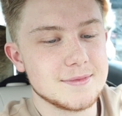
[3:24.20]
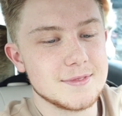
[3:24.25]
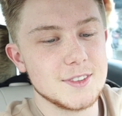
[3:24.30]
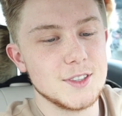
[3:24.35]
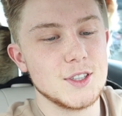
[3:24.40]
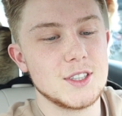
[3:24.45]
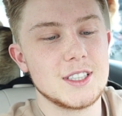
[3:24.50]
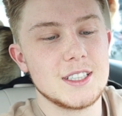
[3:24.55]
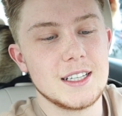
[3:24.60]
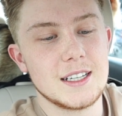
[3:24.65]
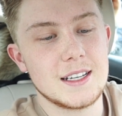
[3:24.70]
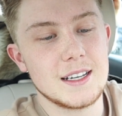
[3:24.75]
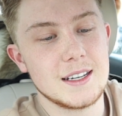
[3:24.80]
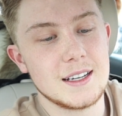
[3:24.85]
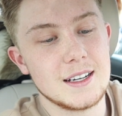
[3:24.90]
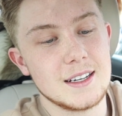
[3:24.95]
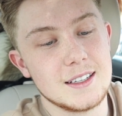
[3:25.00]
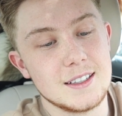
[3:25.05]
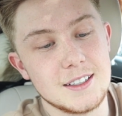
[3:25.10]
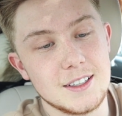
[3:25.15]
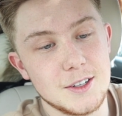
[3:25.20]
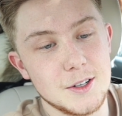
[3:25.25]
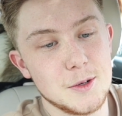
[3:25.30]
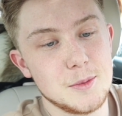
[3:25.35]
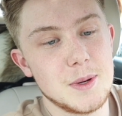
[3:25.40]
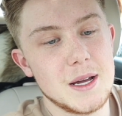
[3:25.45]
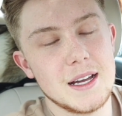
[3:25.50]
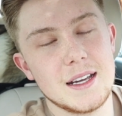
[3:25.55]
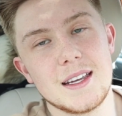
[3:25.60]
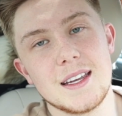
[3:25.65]
Looks like I gotta go
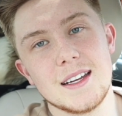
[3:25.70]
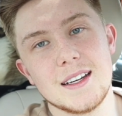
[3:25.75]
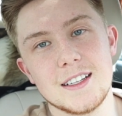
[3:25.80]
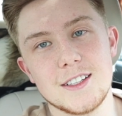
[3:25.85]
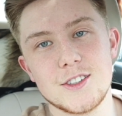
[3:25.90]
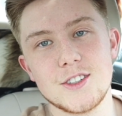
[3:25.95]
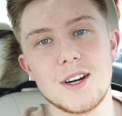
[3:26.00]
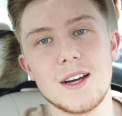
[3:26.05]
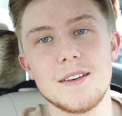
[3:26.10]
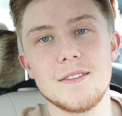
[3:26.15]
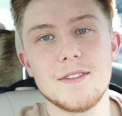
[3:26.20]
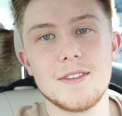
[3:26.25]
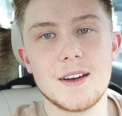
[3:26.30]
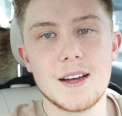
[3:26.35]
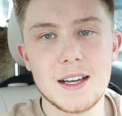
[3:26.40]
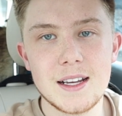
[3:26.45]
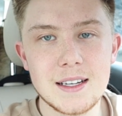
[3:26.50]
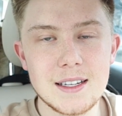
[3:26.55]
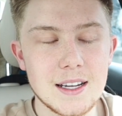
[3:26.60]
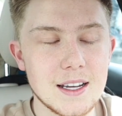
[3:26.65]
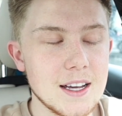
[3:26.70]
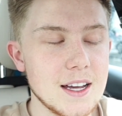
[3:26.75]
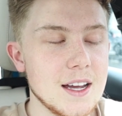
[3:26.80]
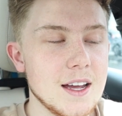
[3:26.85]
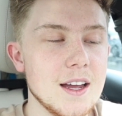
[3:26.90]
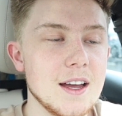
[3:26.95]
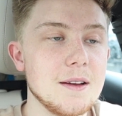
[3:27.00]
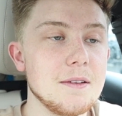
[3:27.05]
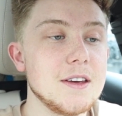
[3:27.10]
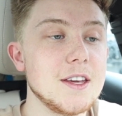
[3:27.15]
back in and try and find a
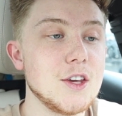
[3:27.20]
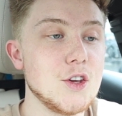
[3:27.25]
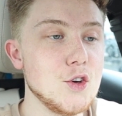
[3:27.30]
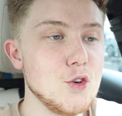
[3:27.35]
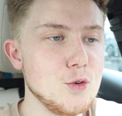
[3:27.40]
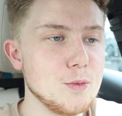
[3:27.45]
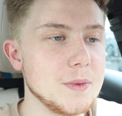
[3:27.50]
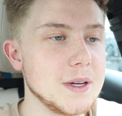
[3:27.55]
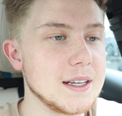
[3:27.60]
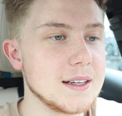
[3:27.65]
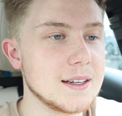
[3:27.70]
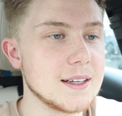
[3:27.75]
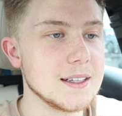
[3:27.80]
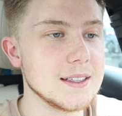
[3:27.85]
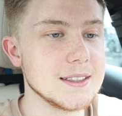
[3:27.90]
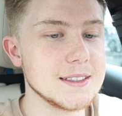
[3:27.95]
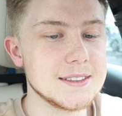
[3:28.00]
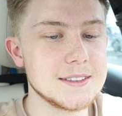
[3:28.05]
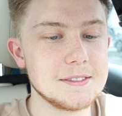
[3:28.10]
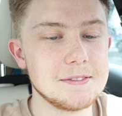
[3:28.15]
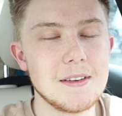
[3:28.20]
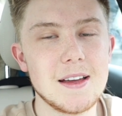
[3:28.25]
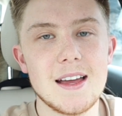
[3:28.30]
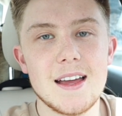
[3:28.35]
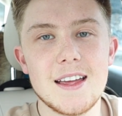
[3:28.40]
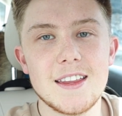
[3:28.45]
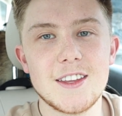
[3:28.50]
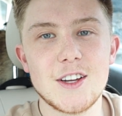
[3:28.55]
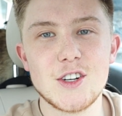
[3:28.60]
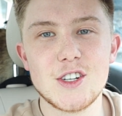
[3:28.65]
uh, please human, listen
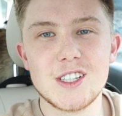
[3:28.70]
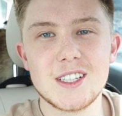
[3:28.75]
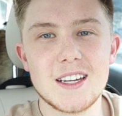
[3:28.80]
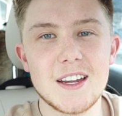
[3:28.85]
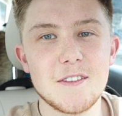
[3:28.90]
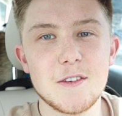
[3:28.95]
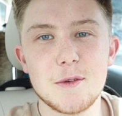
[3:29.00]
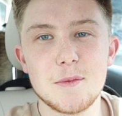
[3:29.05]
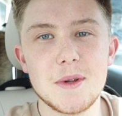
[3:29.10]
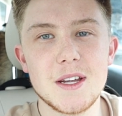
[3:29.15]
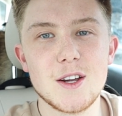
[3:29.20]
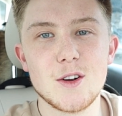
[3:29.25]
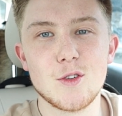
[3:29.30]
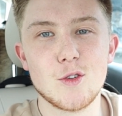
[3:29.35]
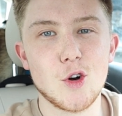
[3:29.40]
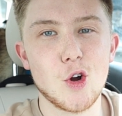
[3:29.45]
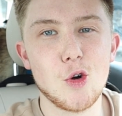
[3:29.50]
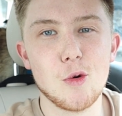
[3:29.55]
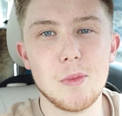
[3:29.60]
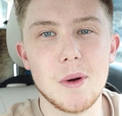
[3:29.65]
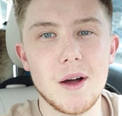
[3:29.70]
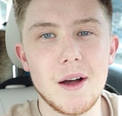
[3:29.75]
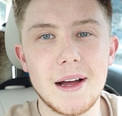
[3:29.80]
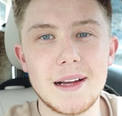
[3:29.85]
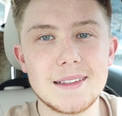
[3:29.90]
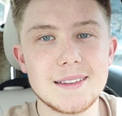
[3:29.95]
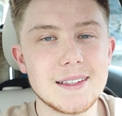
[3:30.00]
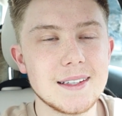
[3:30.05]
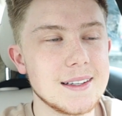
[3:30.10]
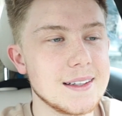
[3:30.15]
carefully as our menu giving me a robot.
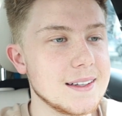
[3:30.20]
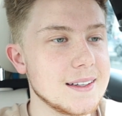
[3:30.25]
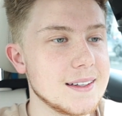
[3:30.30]
Changed.